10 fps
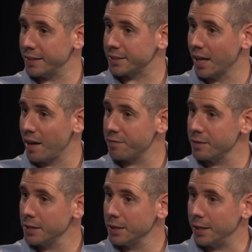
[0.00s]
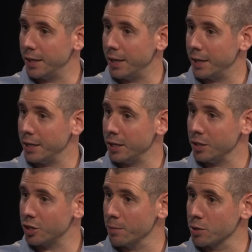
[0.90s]
as staff,
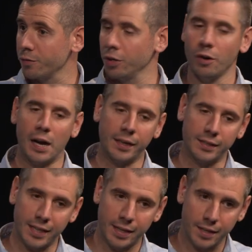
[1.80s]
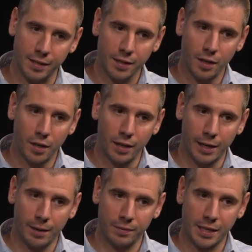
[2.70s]
in terms of, you know, understanding
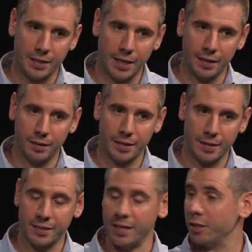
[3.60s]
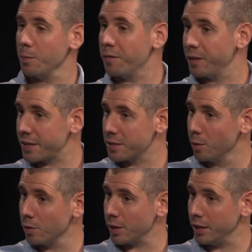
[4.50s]
that there's a need to be
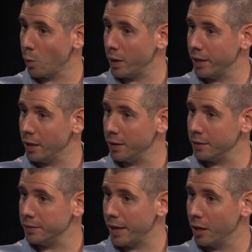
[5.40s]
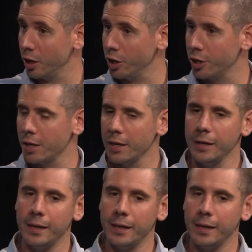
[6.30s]
flexible in the way they learn,